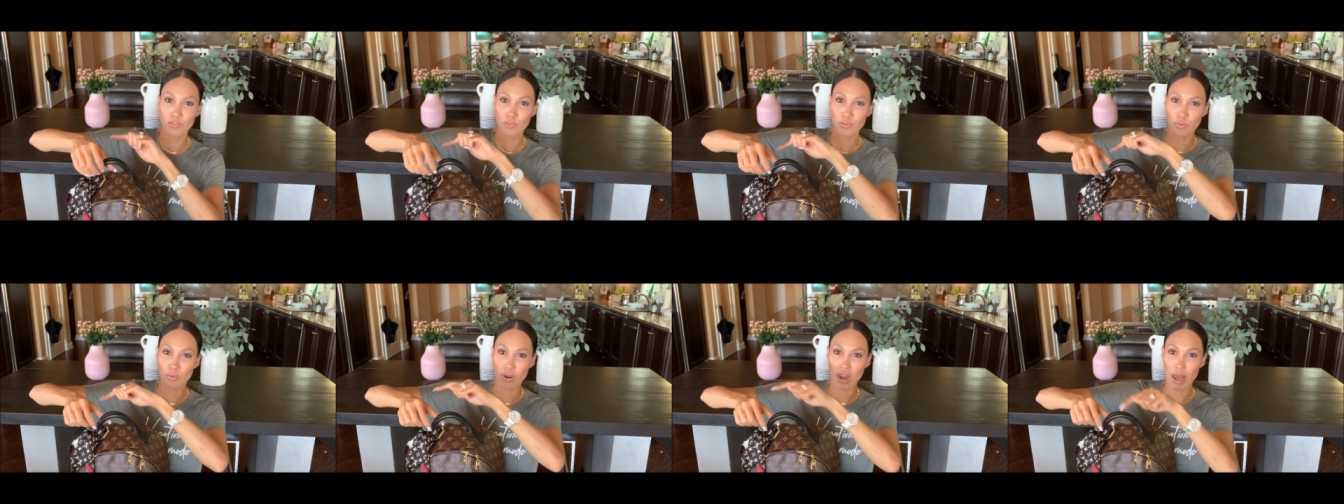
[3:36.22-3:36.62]

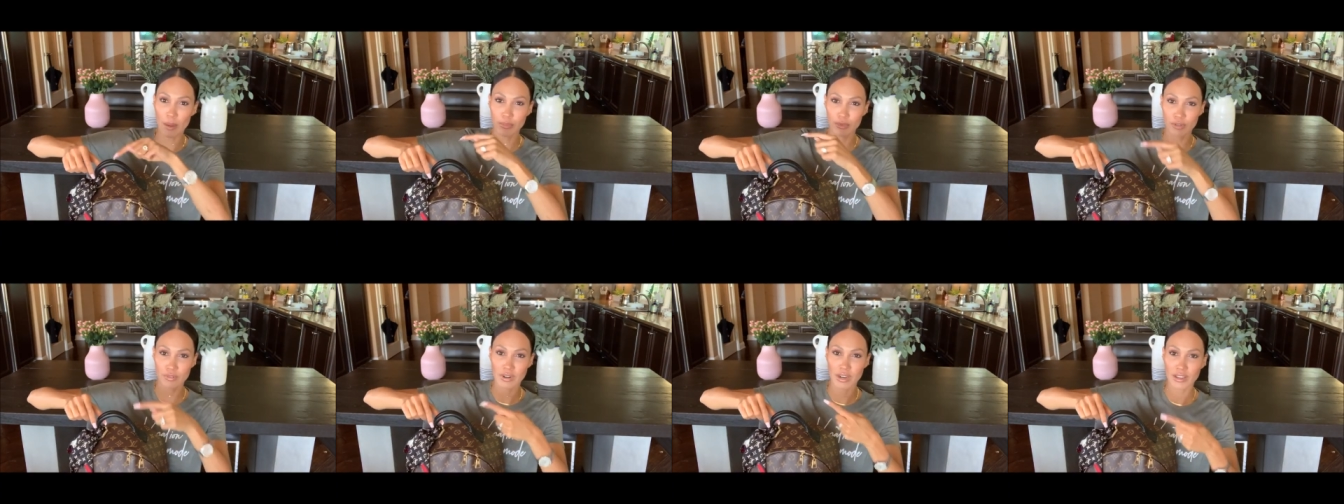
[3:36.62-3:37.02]

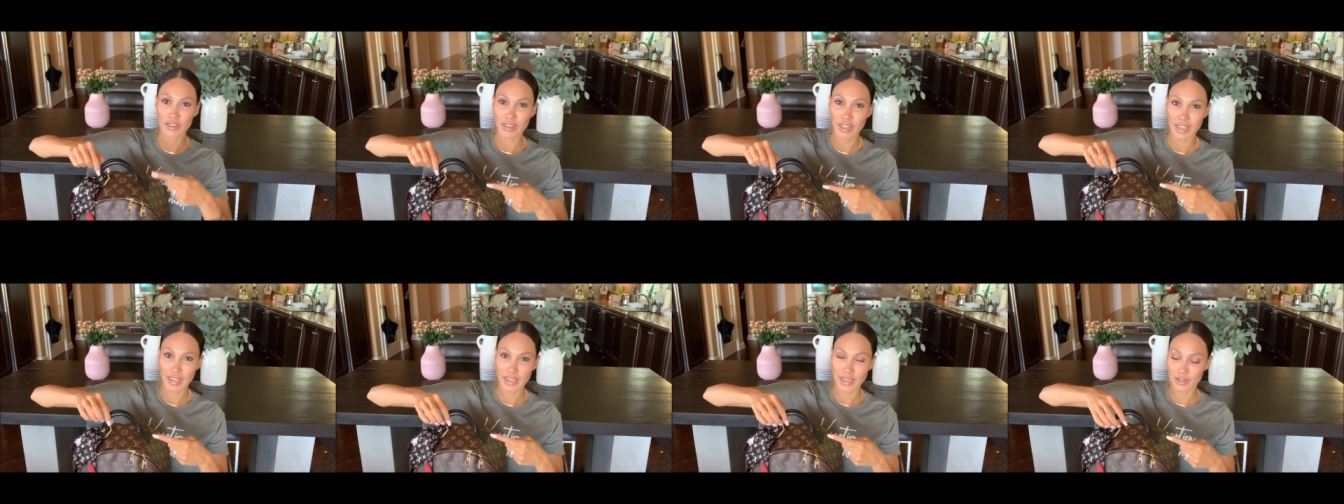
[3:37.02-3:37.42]
wrapped around the
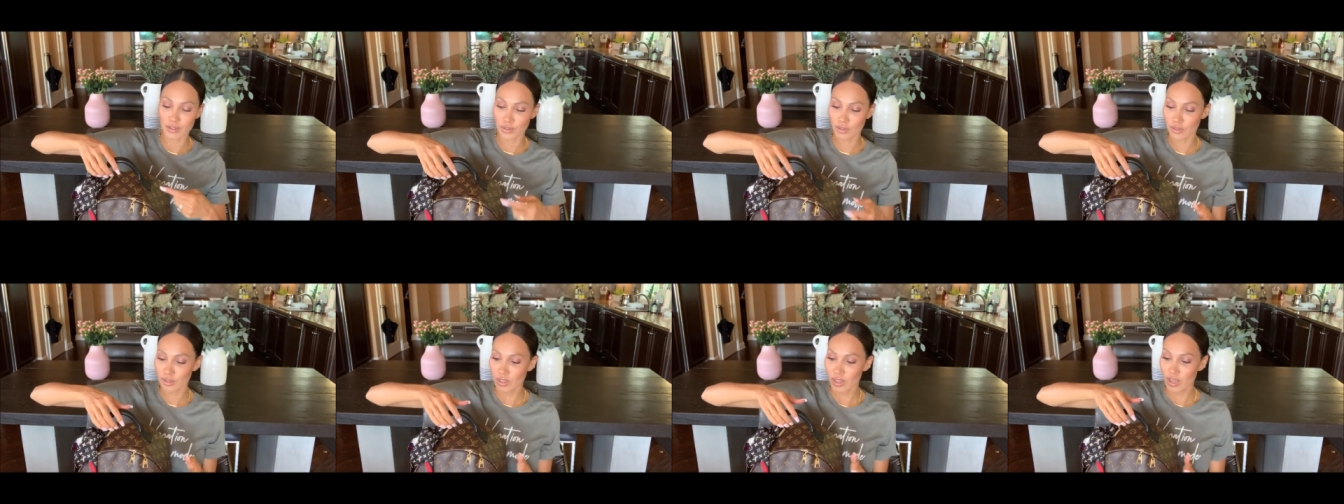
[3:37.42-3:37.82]

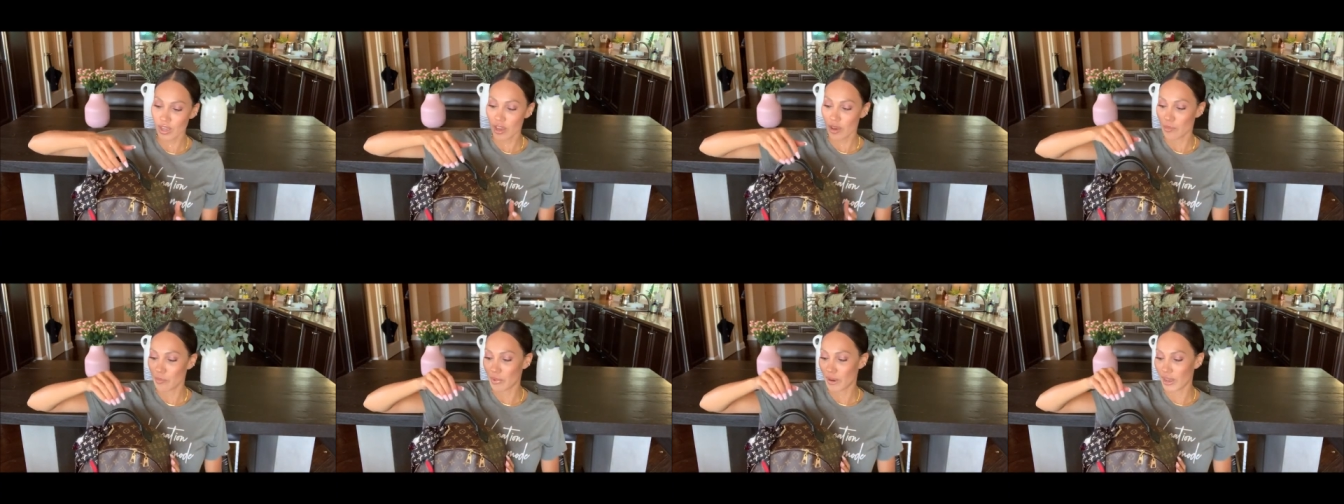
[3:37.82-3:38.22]
handle,
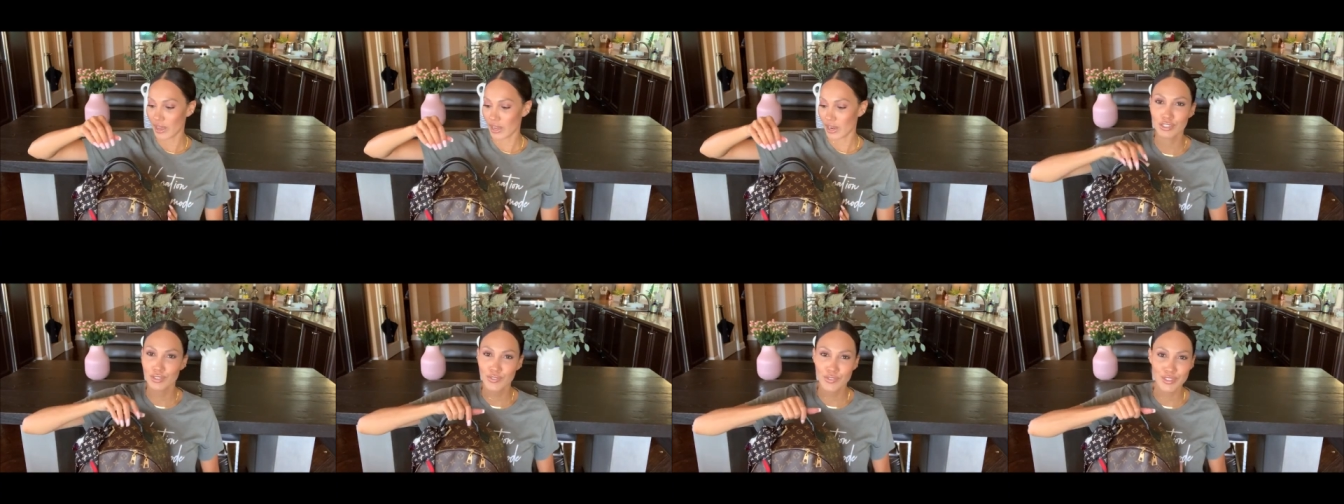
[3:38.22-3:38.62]

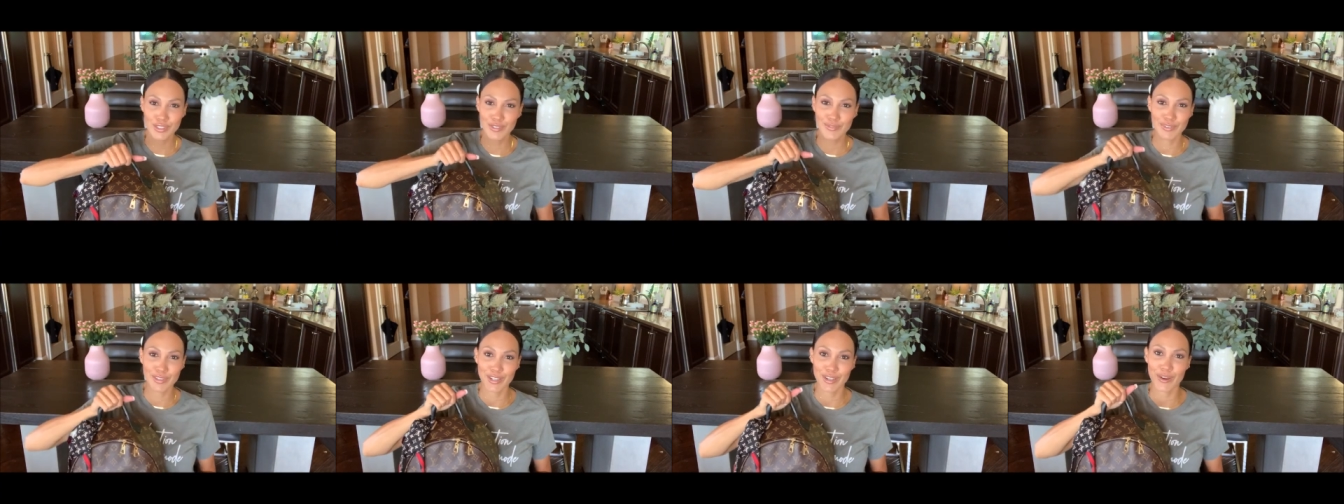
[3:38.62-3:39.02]
but for this
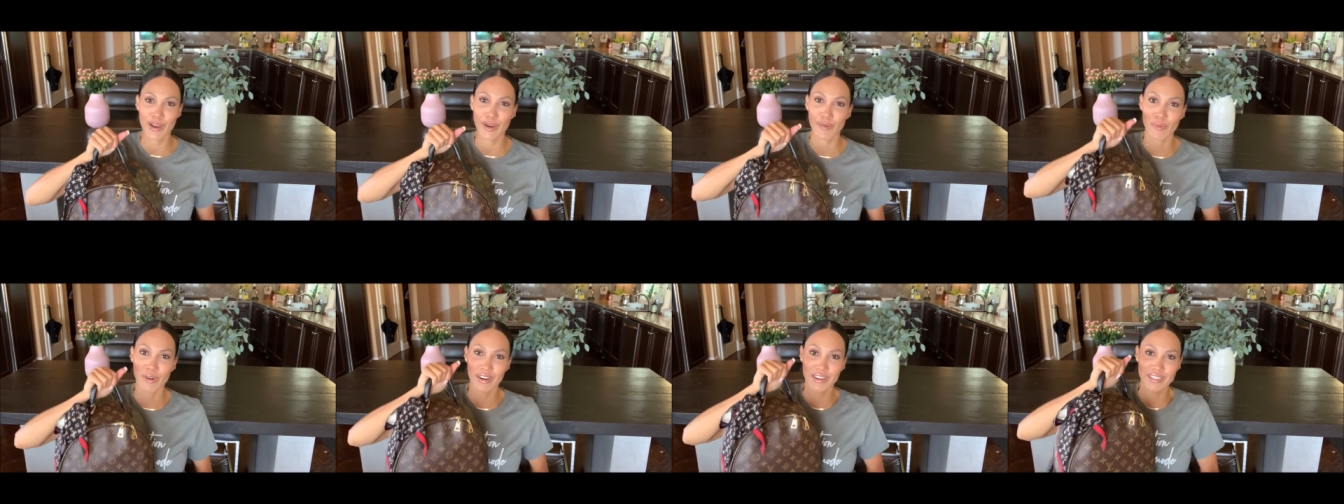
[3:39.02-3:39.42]
video I
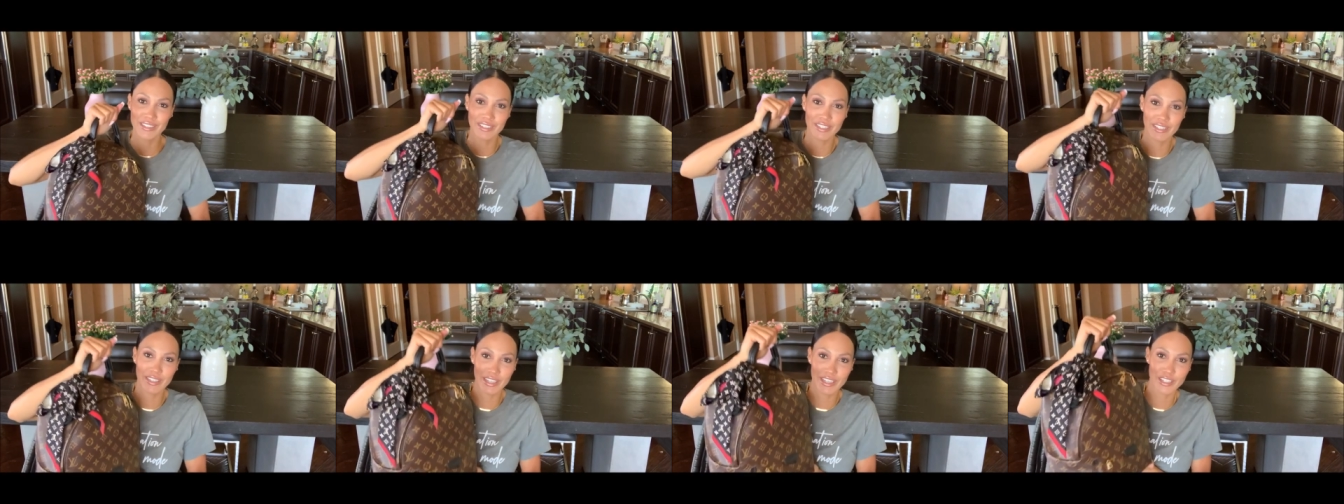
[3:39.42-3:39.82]
wanted
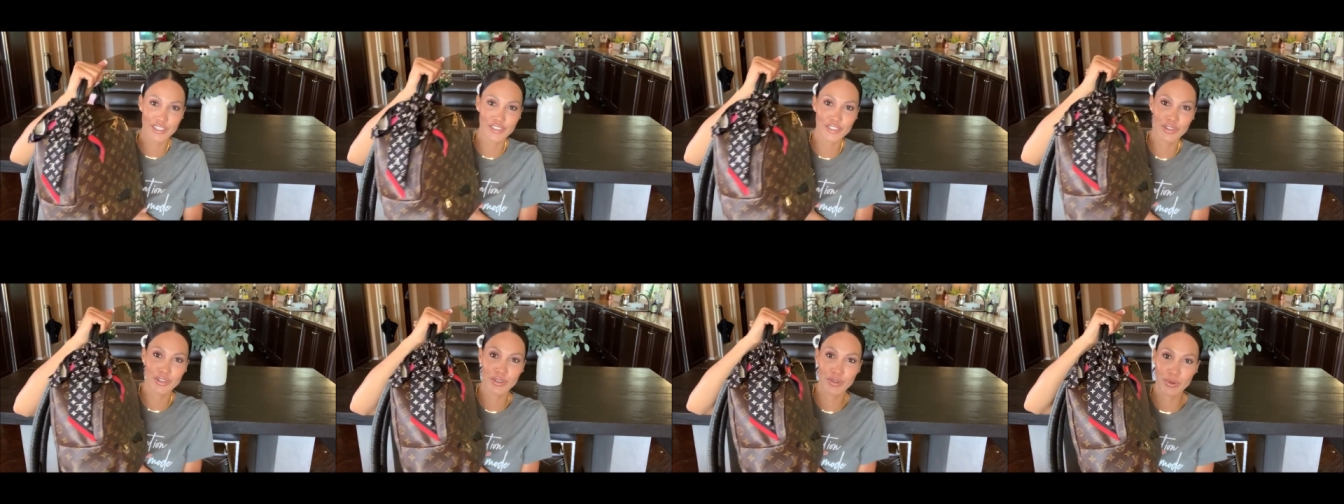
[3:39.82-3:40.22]
to
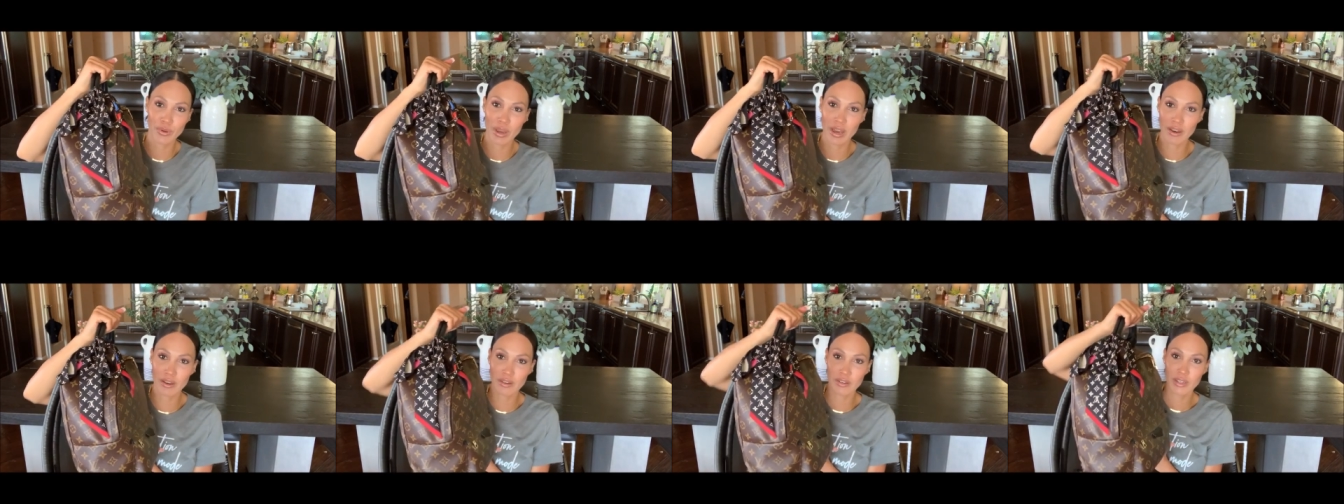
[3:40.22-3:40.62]
show you
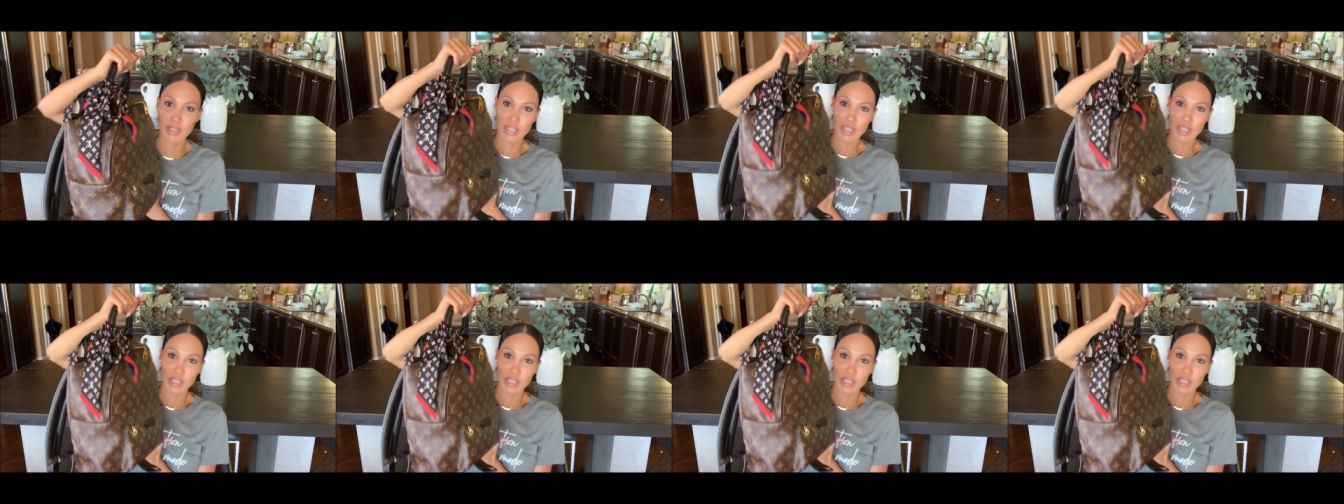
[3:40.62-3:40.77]
how